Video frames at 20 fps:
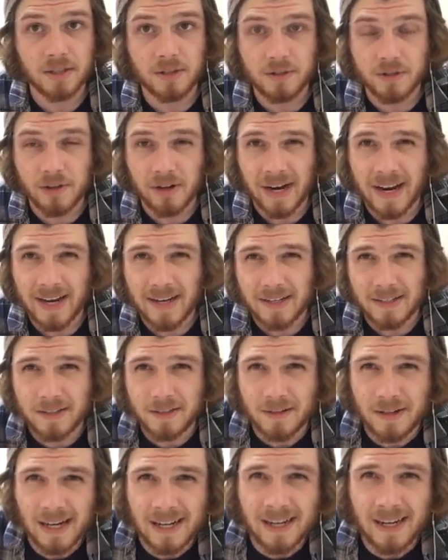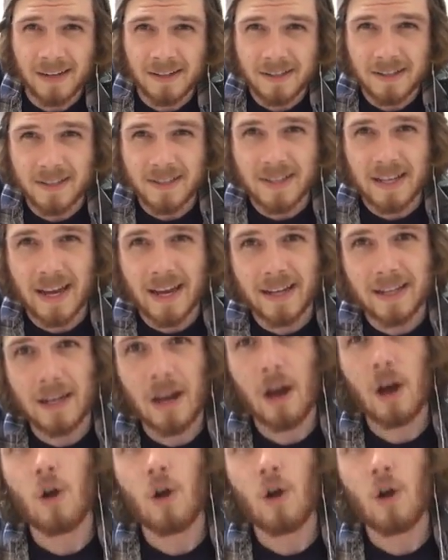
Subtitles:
to use your hand. You'll kind of understand